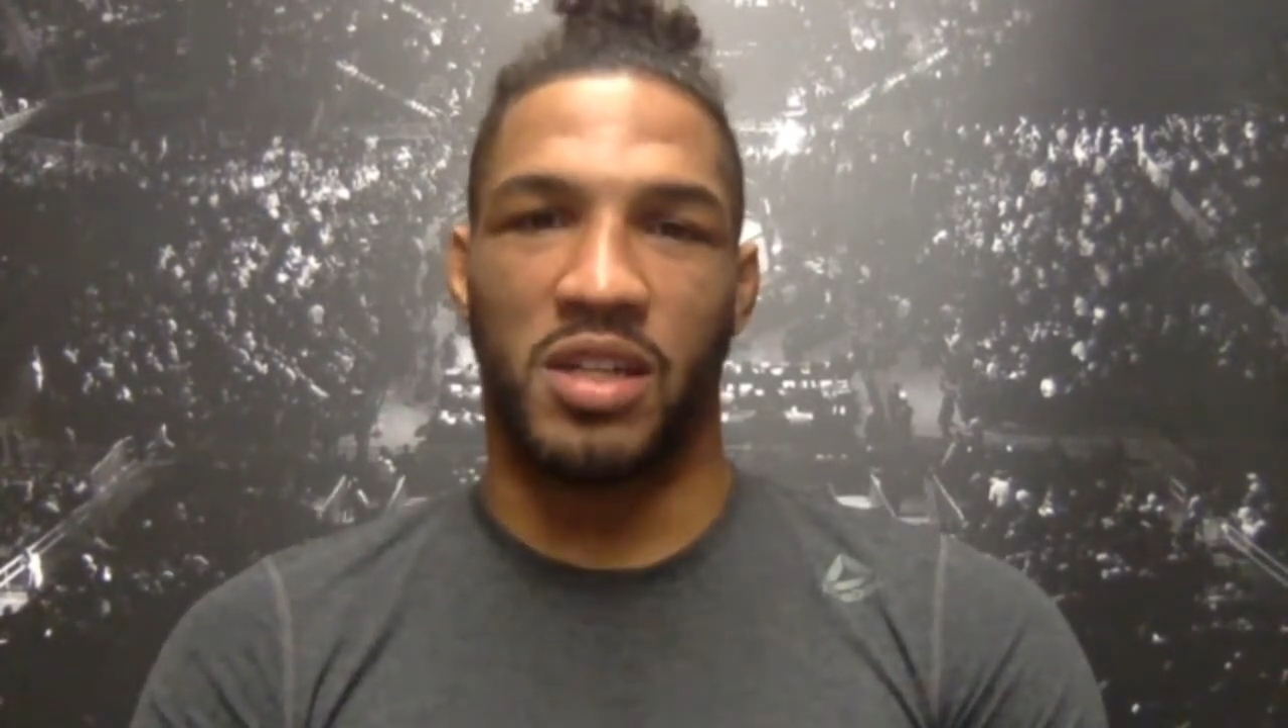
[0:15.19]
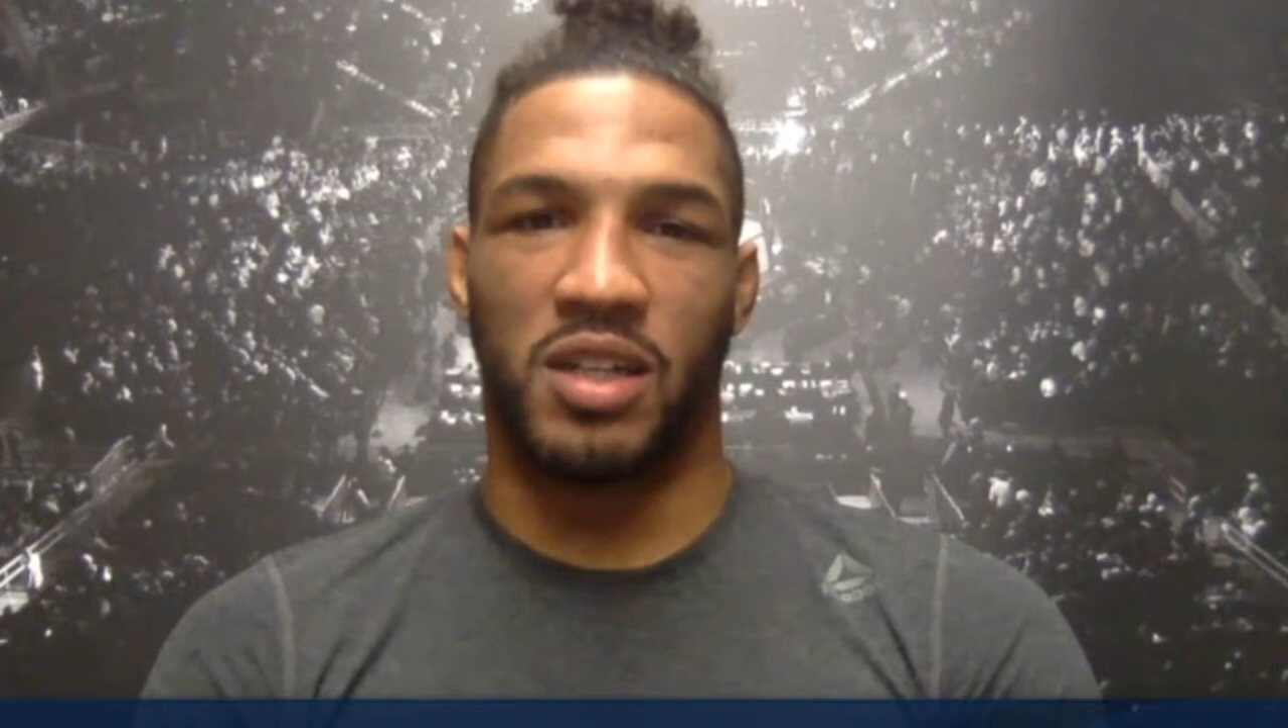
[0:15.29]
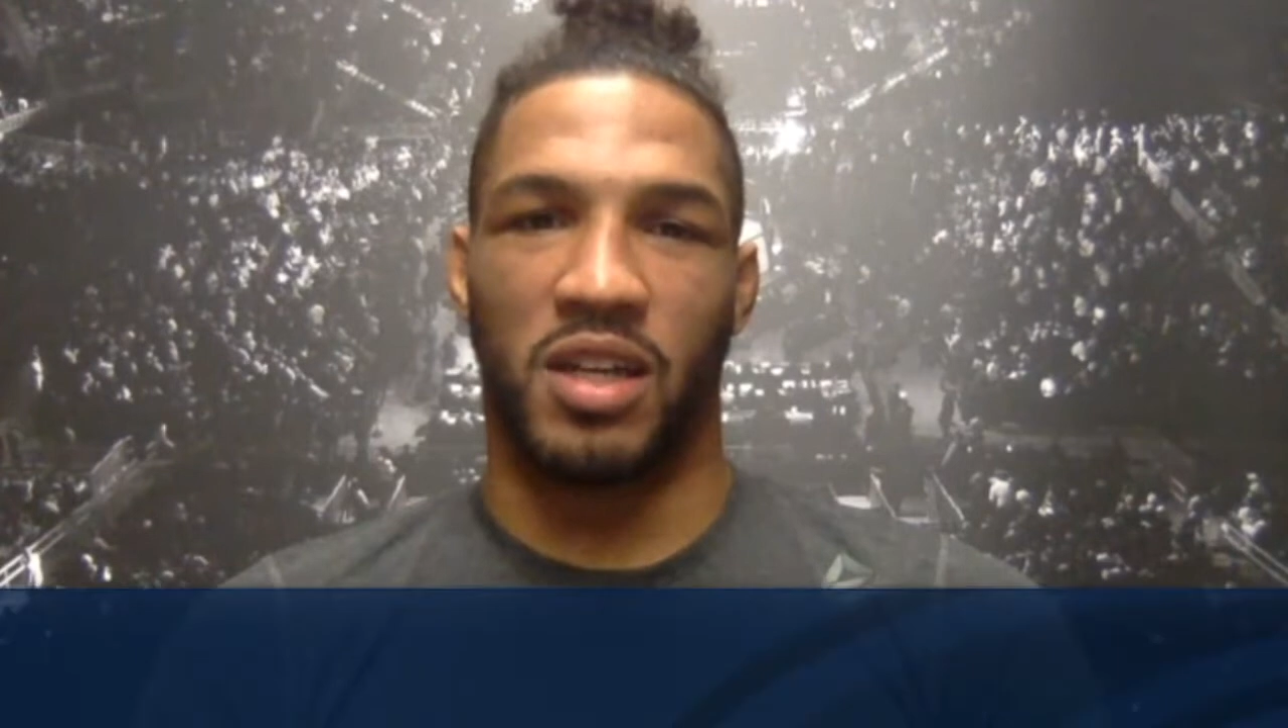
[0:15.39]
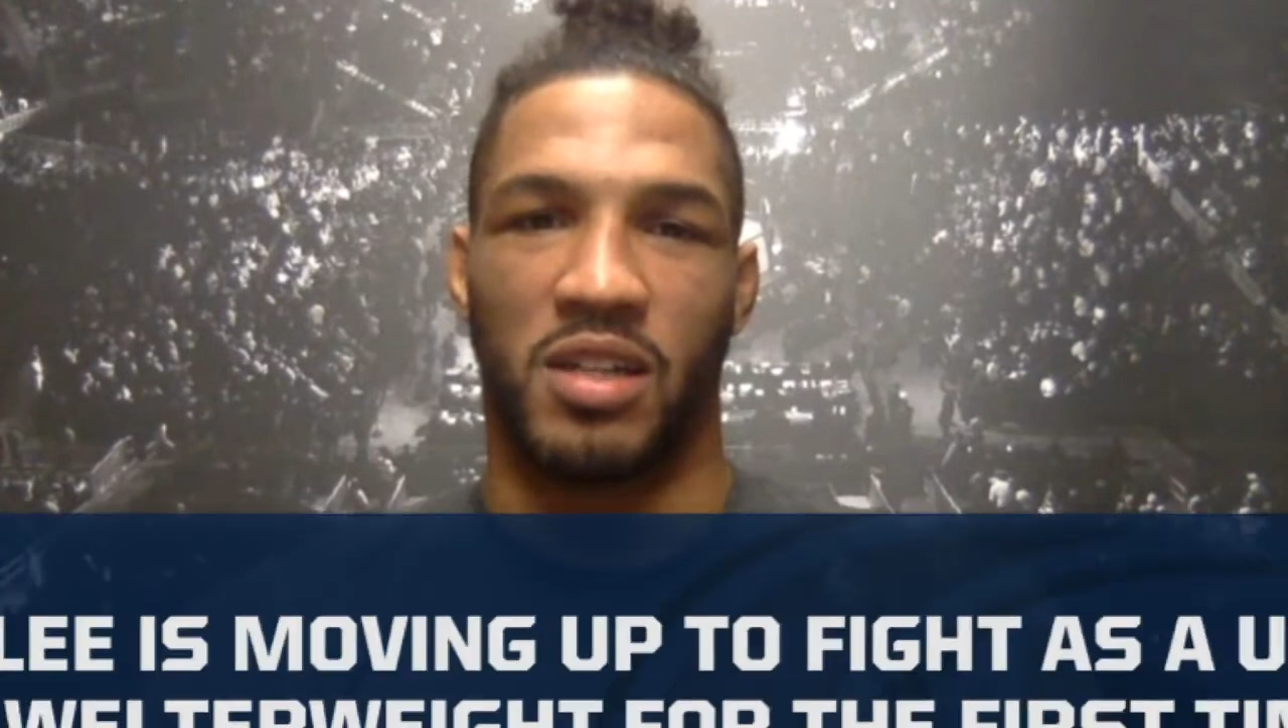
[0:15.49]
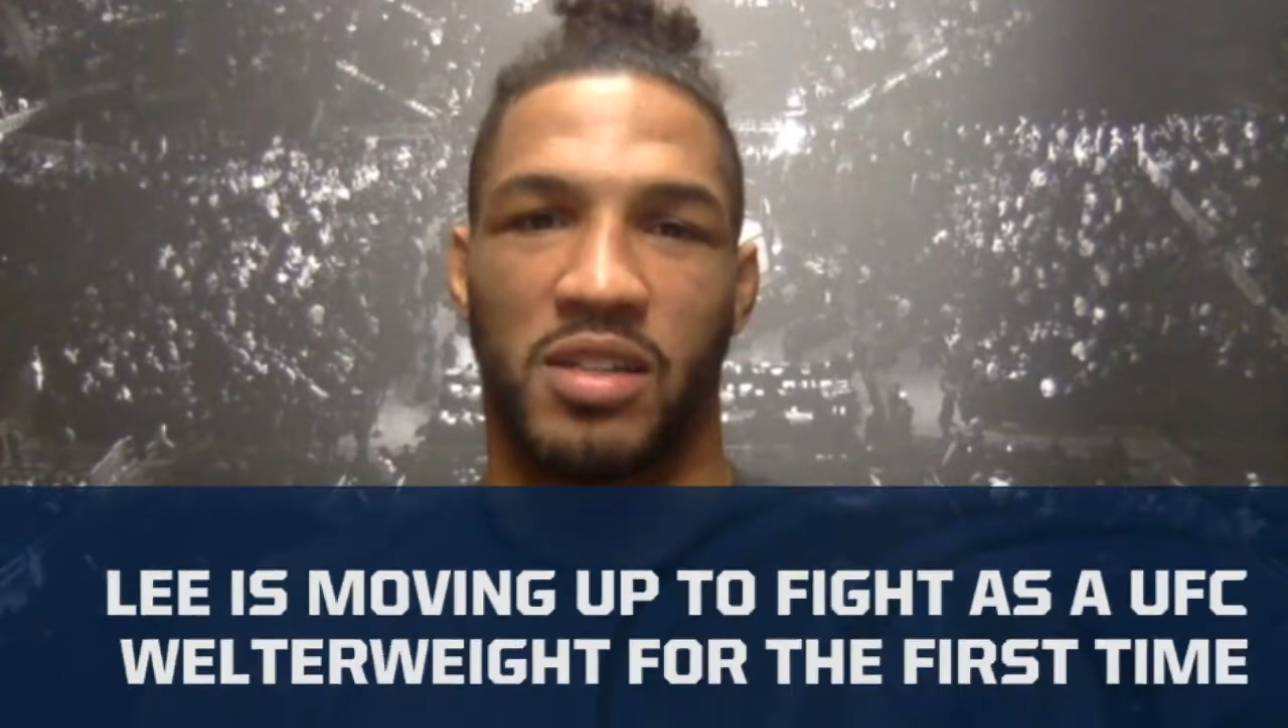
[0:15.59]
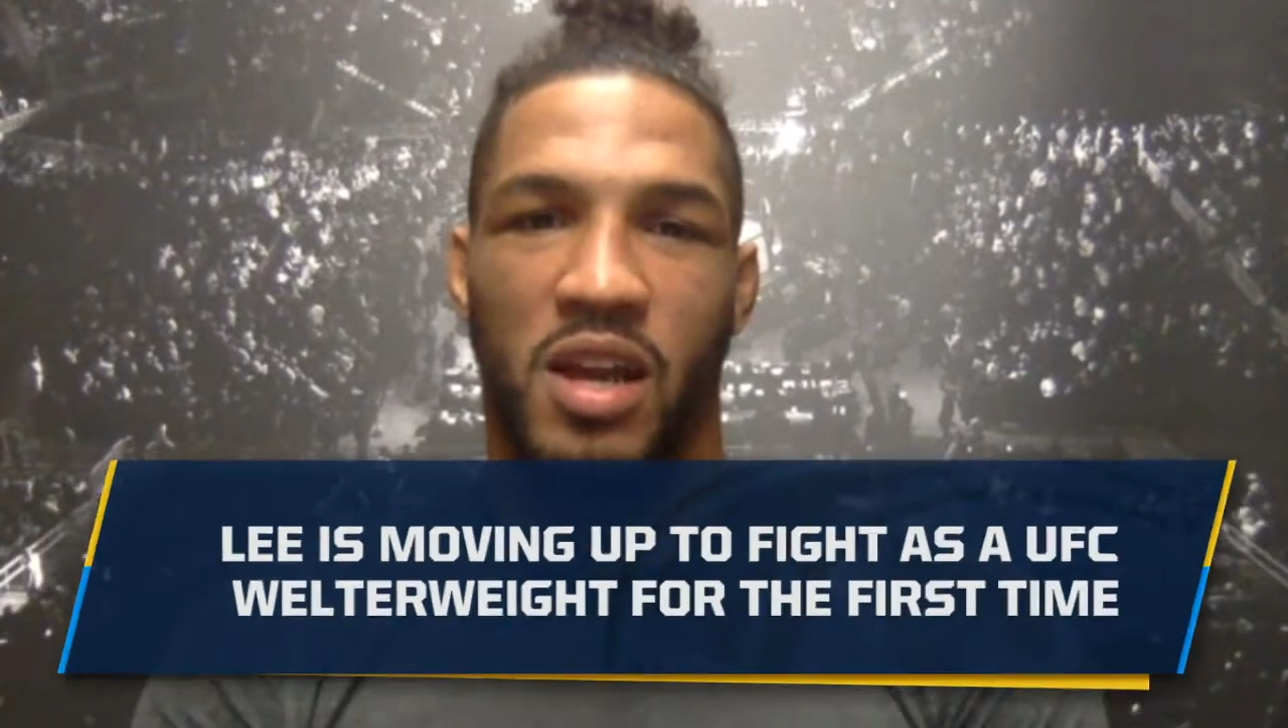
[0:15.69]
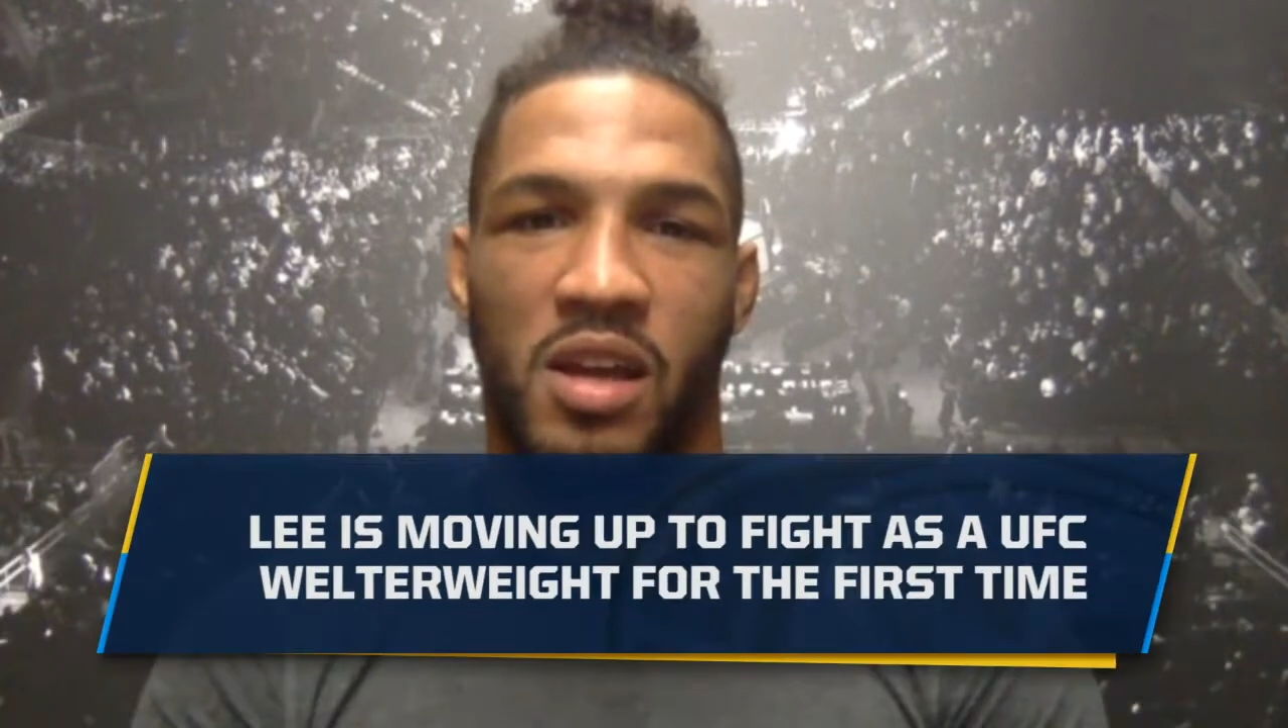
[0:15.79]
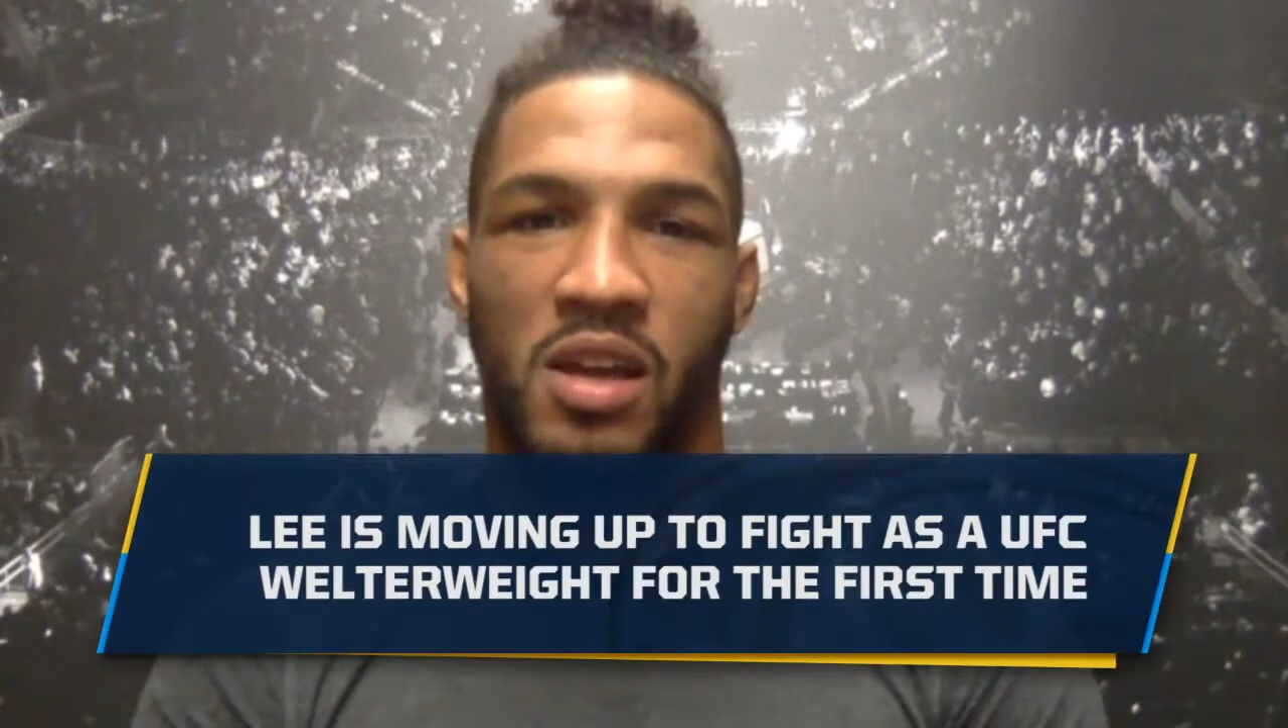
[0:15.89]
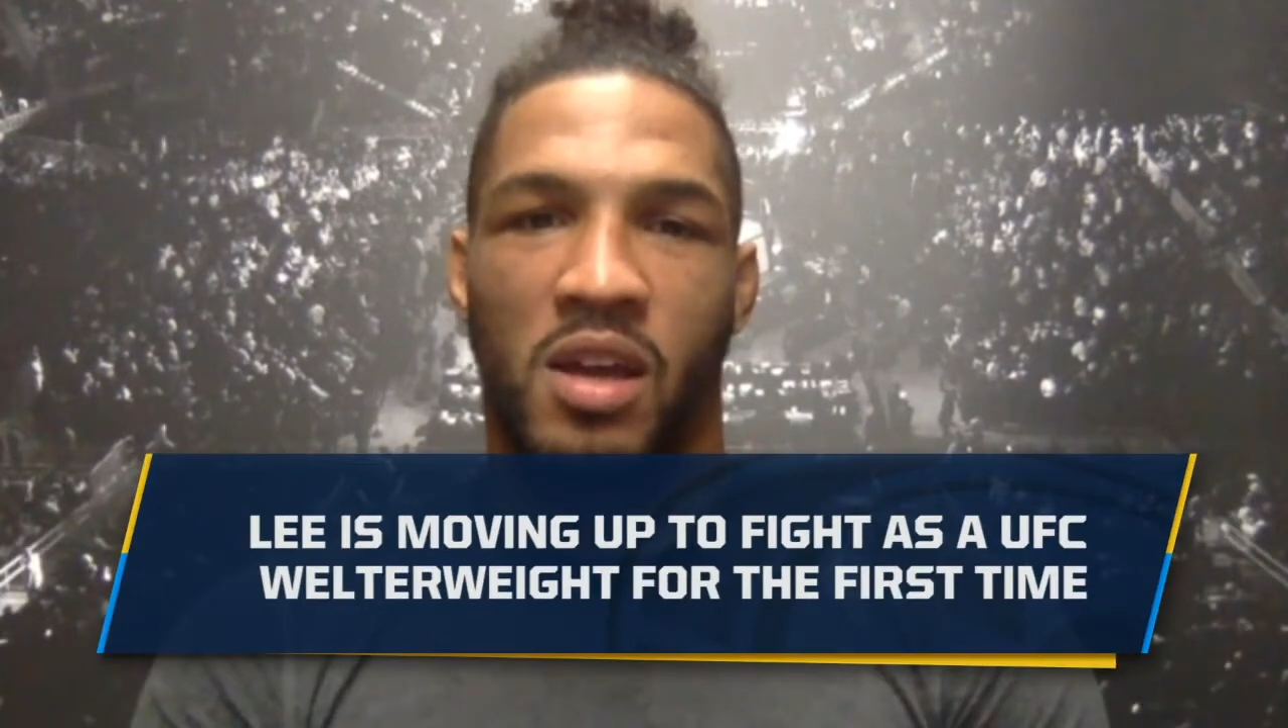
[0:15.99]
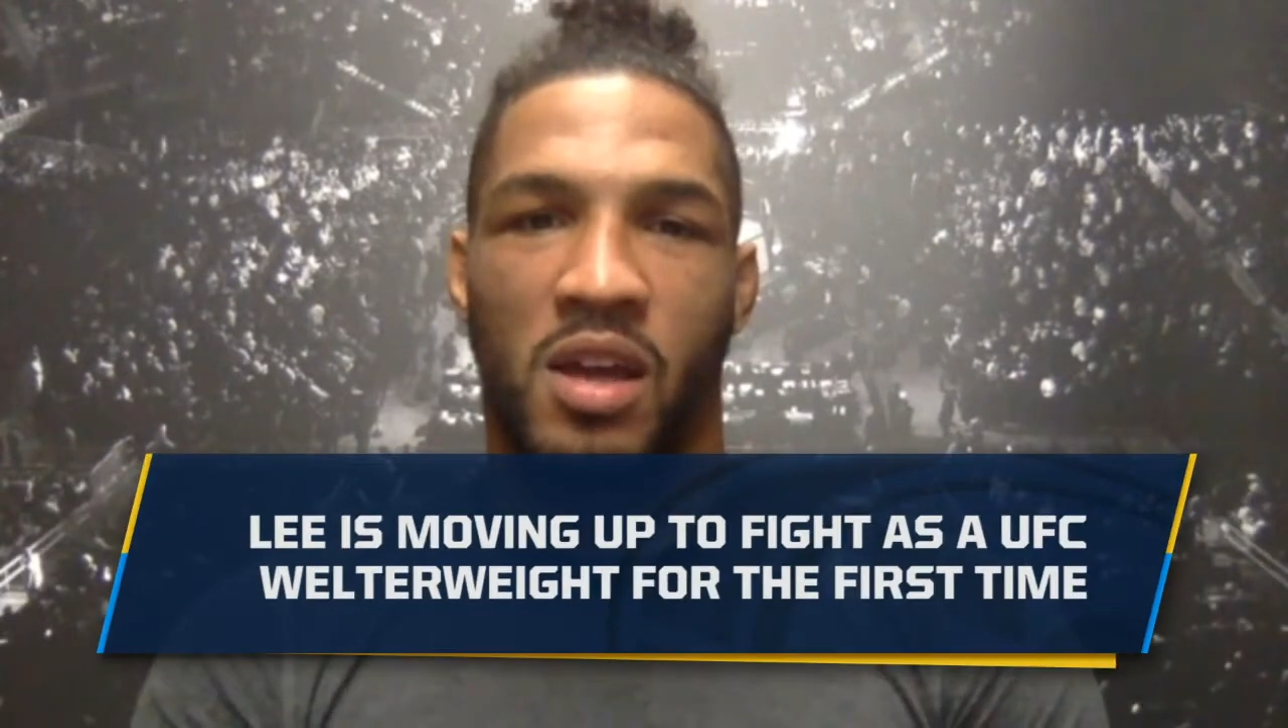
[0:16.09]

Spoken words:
session yesterday,